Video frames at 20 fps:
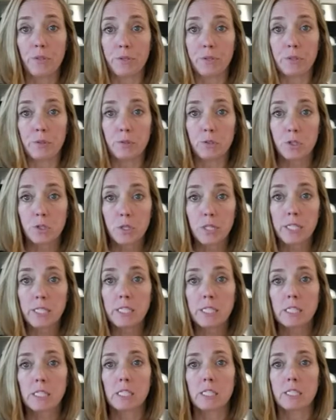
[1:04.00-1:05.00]
the
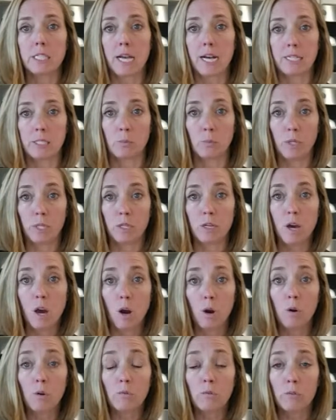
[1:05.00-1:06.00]
nutrients because as we
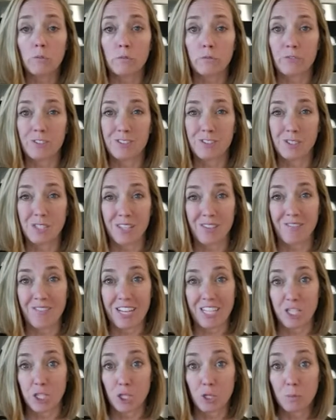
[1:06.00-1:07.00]
know from fruits and
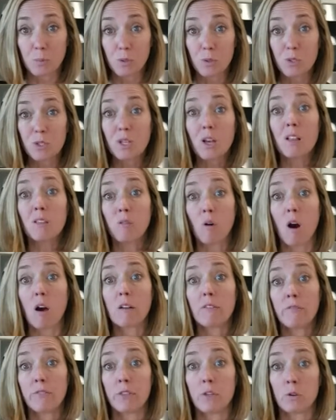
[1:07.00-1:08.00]
vegetables, a
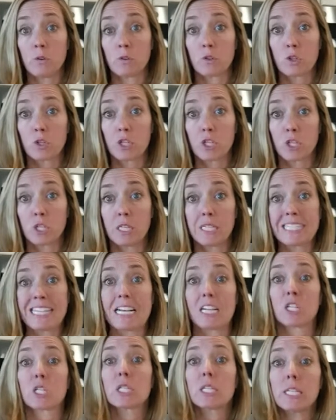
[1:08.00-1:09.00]
lot of the nutrition is
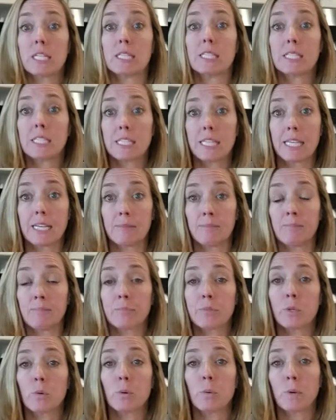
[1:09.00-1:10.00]
actually in the skin.
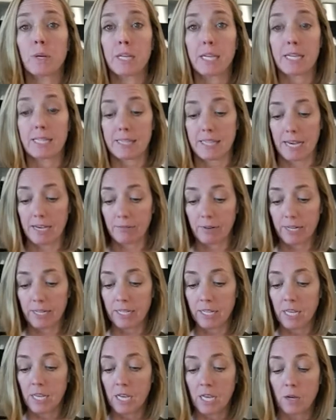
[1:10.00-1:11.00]
So we want to get that,
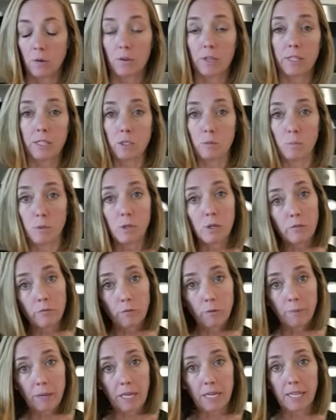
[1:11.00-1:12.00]
right? We have this
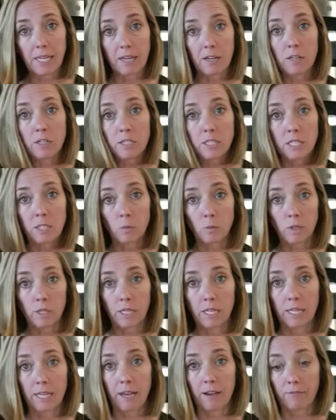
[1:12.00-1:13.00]
beautiful beta carotene we're
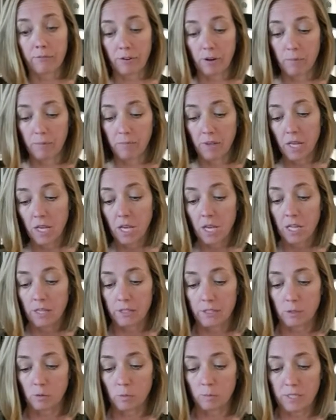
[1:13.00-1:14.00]
going to get from
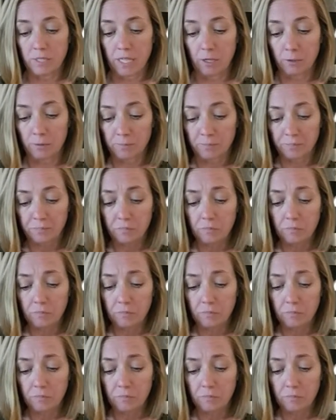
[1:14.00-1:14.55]
the sweet potato.